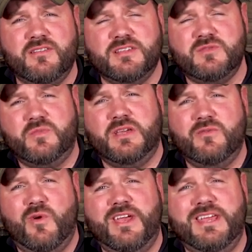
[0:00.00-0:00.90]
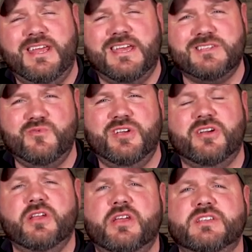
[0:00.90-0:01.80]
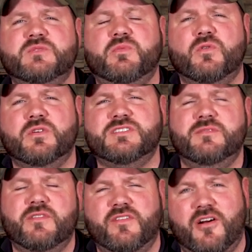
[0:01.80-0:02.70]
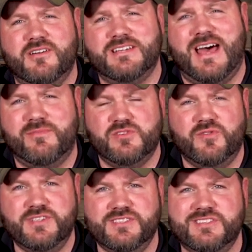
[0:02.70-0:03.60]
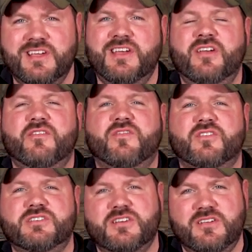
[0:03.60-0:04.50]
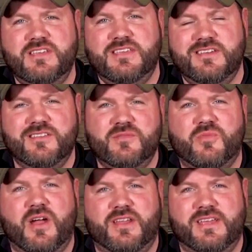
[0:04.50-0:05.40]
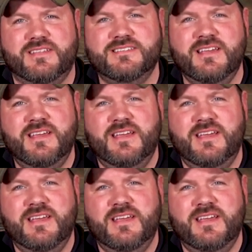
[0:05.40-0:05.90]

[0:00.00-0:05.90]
This is Big Wade as we are gonna explore some of our top choices for turkey killing broadheads.